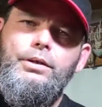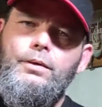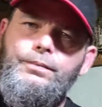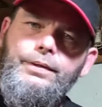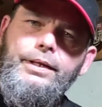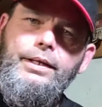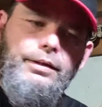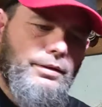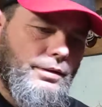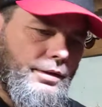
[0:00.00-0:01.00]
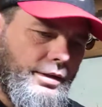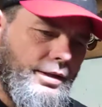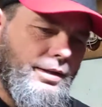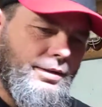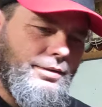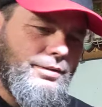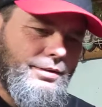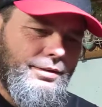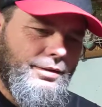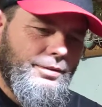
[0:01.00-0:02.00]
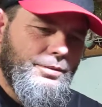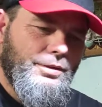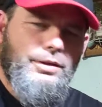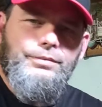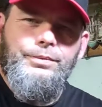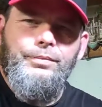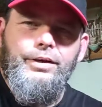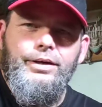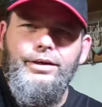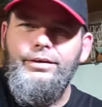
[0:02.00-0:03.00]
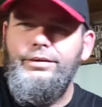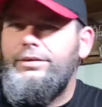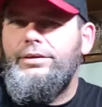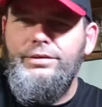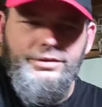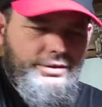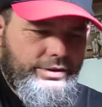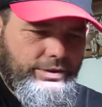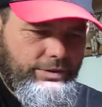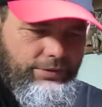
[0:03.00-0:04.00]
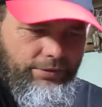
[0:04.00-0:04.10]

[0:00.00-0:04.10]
hopefully, and we'll go from there. You know, it's just